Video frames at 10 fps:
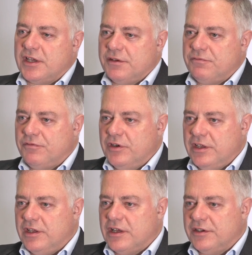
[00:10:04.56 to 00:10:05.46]
I
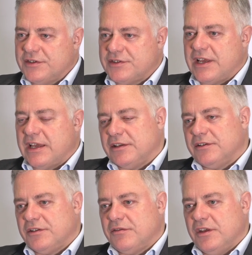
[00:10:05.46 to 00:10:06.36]
fully
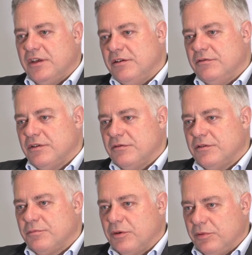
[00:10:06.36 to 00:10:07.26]
understand the
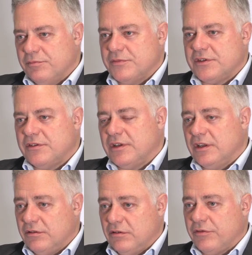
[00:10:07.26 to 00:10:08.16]
problems that the
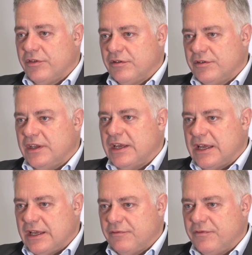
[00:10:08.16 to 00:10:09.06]
local authority
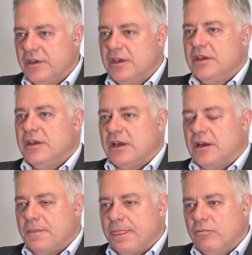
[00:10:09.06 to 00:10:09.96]
have.
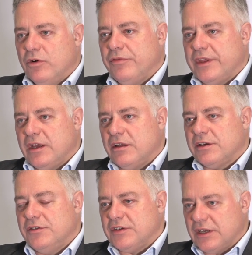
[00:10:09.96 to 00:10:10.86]
What they are
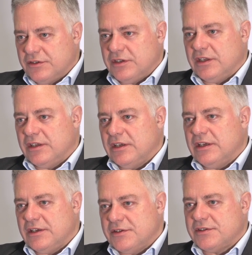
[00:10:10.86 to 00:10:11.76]
conducting
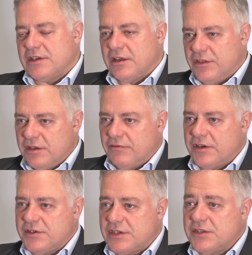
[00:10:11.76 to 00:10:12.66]
is, I think, a
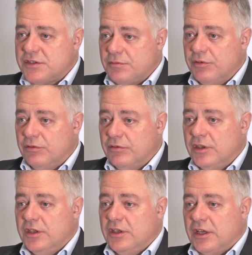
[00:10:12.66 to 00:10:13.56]
very sensible
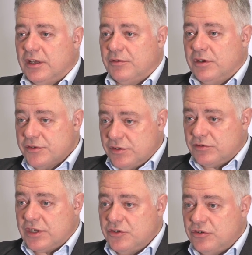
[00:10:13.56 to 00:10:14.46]

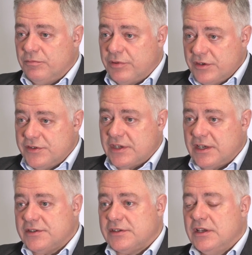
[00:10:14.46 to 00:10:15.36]
consultation
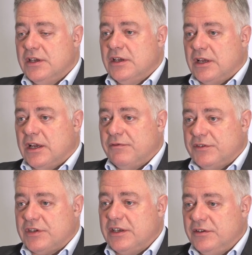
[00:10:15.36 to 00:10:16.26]
process. I've
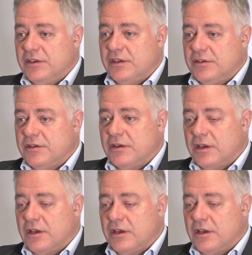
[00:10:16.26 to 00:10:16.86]
attended